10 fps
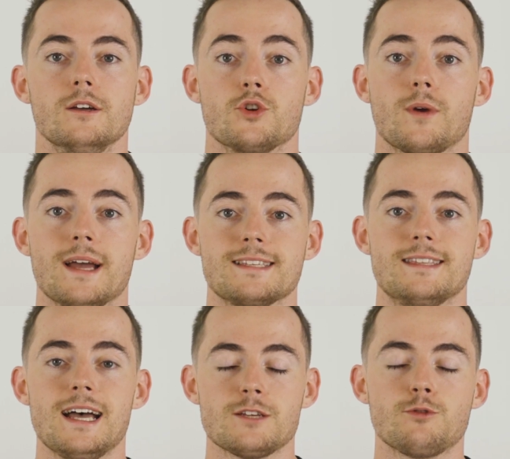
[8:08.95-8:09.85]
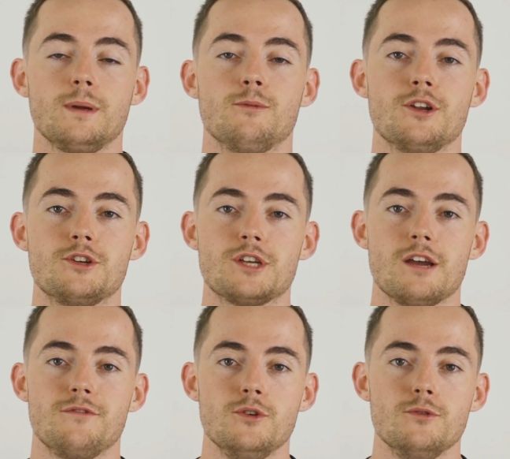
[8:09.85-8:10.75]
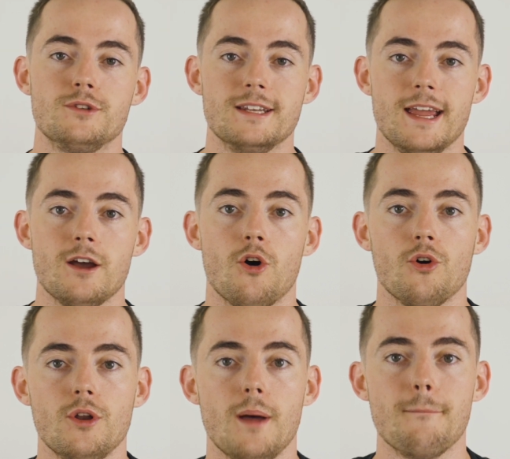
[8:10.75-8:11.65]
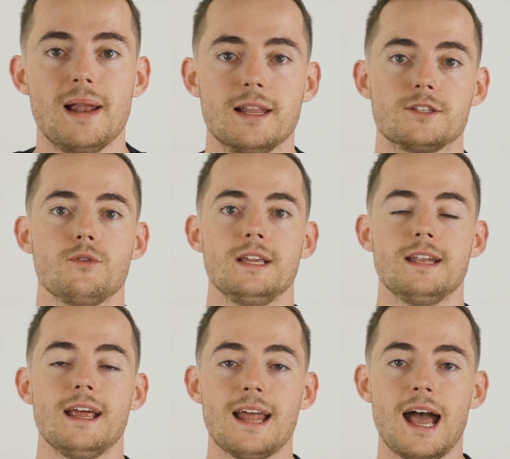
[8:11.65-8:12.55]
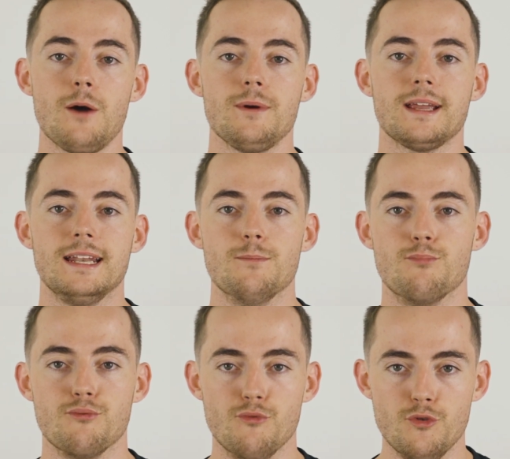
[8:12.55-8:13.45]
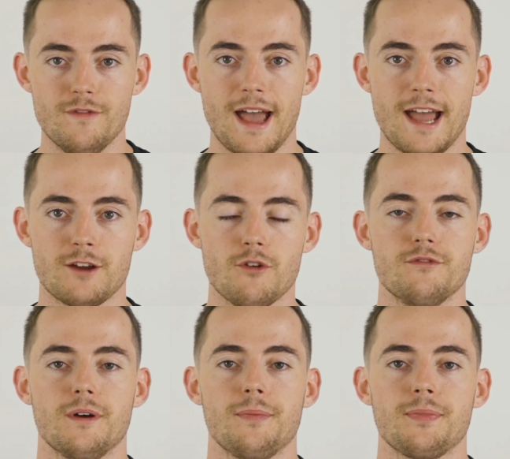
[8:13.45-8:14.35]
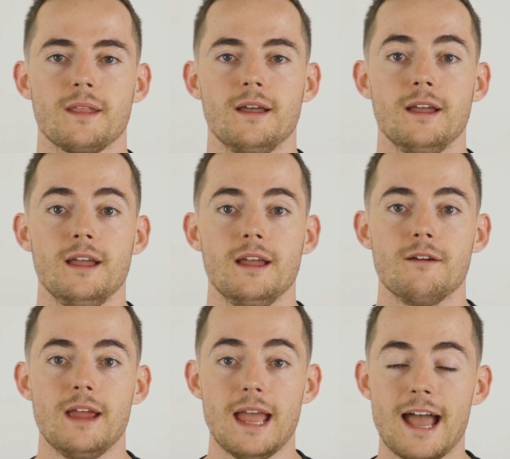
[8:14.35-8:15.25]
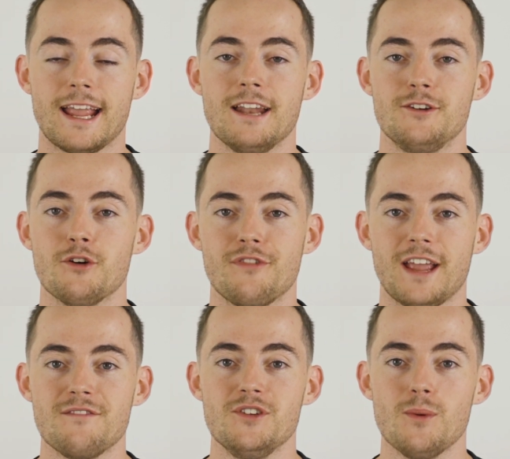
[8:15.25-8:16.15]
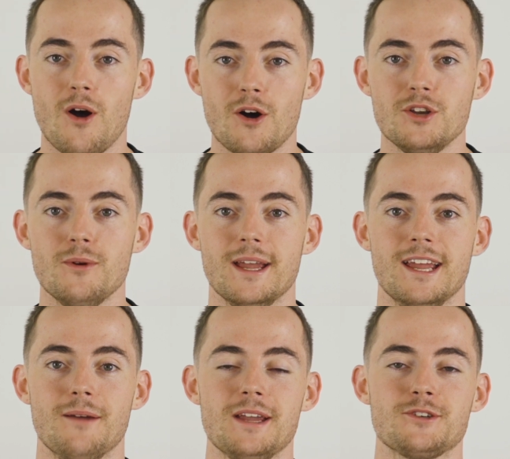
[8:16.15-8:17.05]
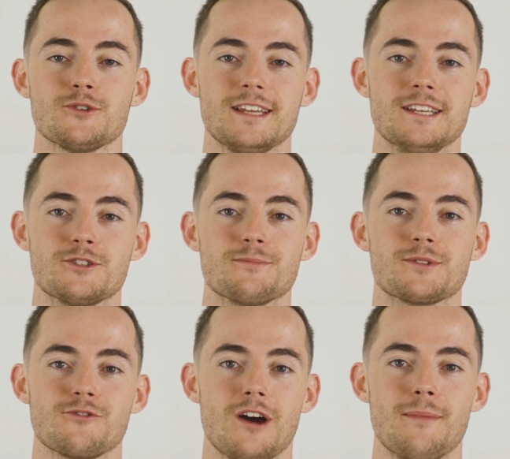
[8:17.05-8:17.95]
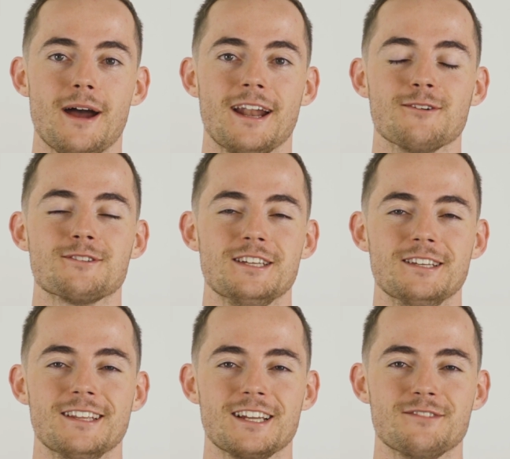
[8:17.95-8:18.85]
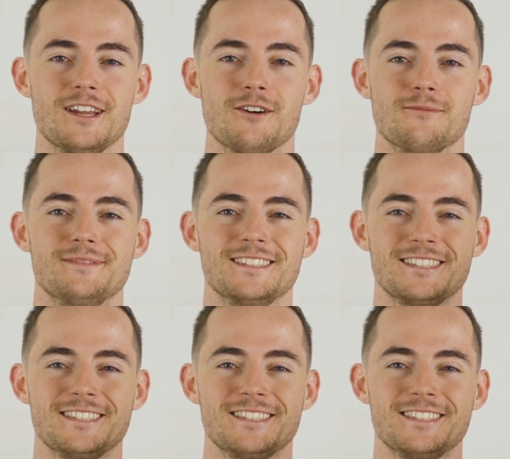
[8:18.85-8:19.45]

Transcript: So guys, that's what we wanted to share with you today on melatonin and how it can improve hair growth. Again, don't forget, if you are new here, make sure to hit subscribe and I'll see you in the next video.